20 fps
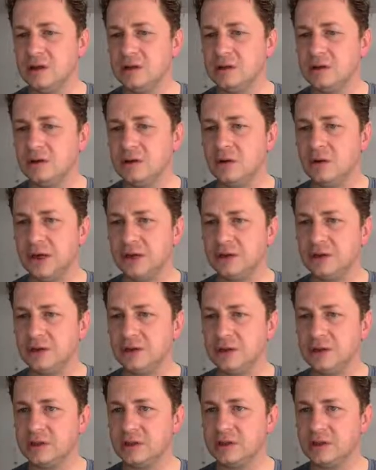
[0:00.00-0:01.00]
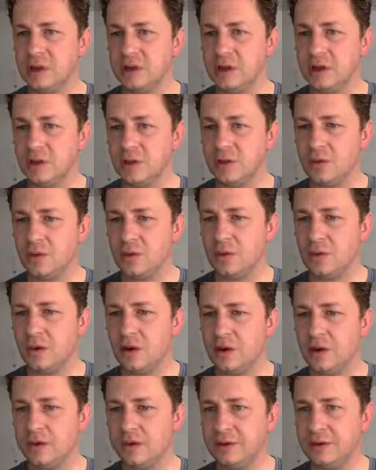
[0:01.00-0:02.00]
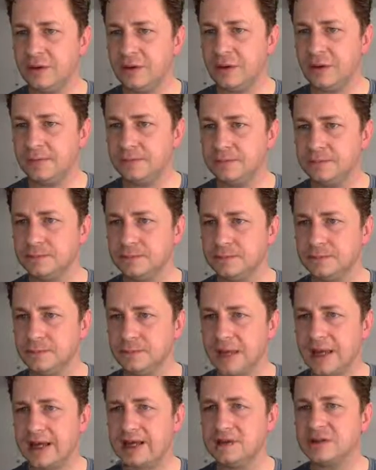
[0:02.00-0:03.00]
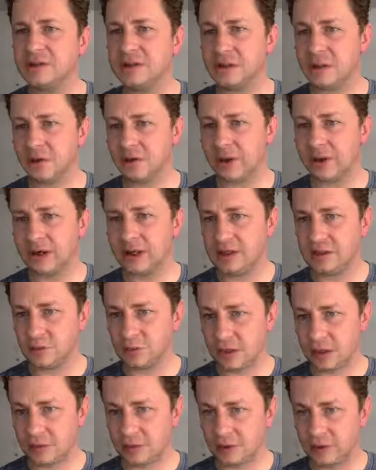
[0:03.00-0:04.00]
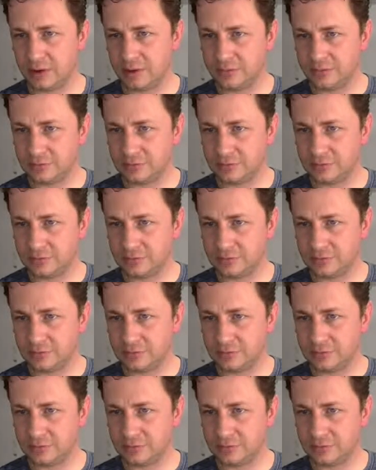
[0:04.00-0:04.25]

So I just want, um, actually no, that is what I want.